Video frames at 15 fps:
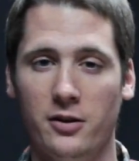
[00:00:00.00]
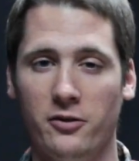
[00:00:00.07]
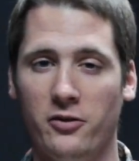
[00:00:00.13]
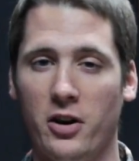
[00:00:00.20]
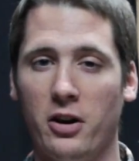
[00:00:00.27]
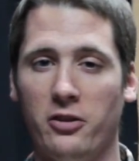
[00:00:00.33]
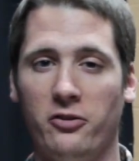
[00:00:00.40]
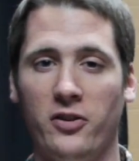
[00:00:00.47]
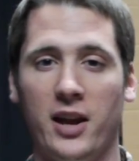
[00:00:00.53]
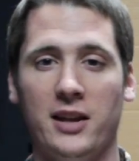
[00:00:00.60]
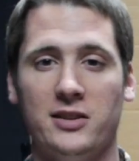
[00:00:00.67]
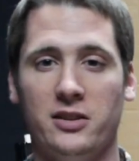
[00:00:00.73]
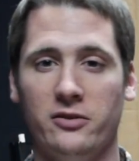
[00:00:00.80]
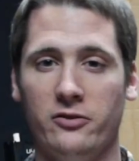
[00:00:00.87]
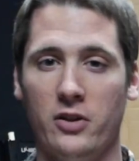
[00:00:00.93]
very
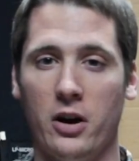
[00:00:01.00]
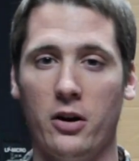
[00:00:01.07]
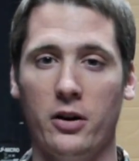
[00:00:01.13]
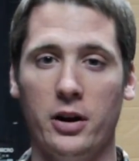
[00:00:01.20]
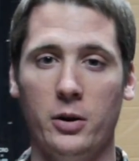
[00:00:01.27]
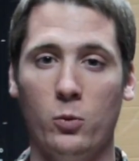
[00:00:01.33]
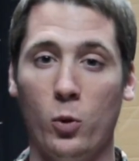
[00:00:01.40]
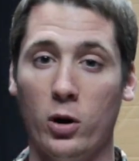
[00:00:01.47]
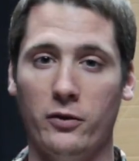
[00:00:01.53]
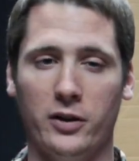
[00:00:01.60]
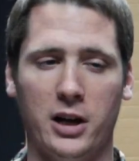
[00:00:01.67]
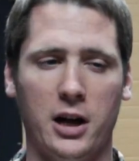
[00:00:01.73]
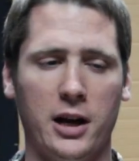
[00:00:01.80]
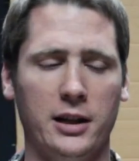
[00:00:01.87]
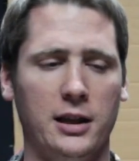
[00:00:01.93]
fancy, very one of a
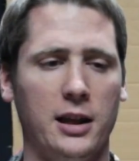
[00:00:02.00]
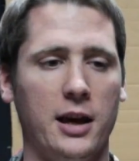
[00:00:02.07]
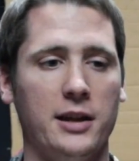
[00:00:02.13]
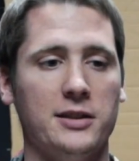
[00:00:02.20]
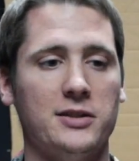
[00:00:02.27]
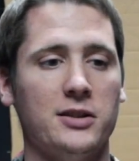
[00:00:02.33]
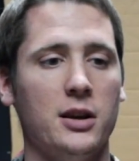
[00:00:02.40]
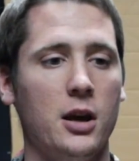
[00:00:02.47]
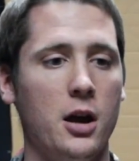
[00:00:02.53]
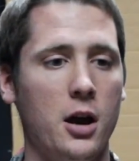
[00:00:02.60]
kind lens.